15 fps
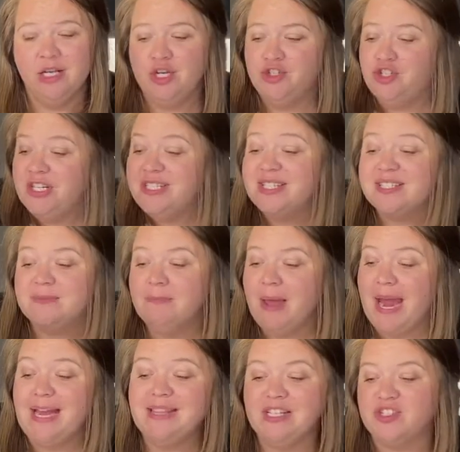Jesus
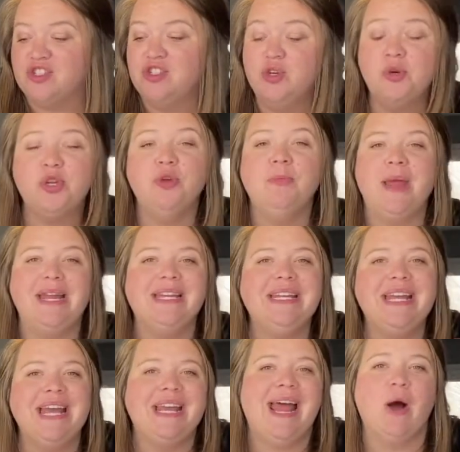made this new
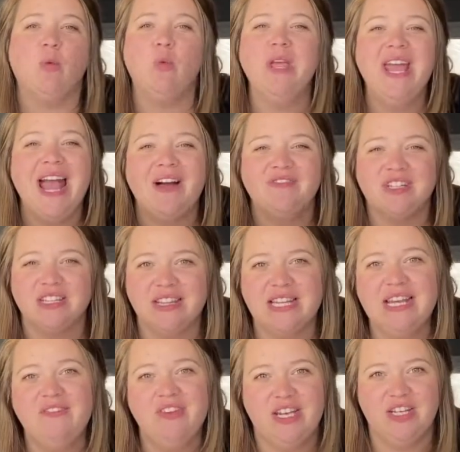humanity, and now we have to
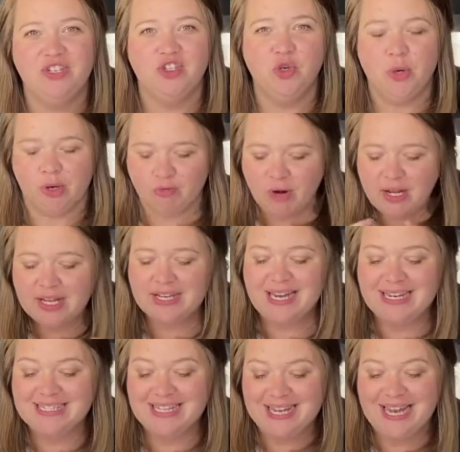live into it,
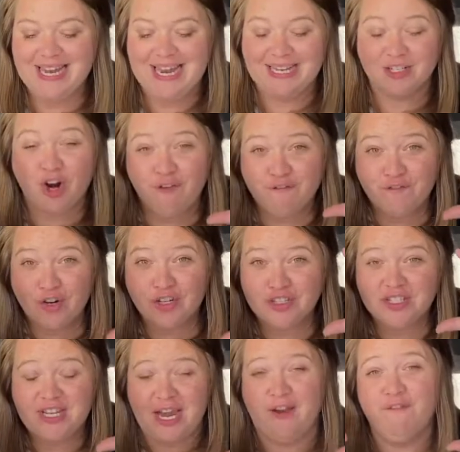recognizing it as our
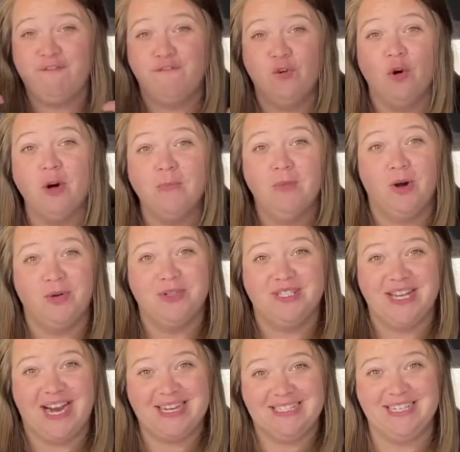first and
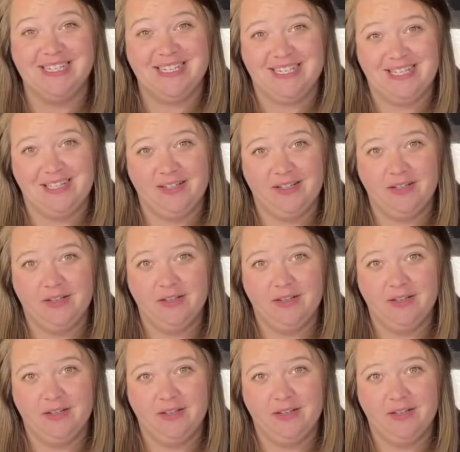foremost identity.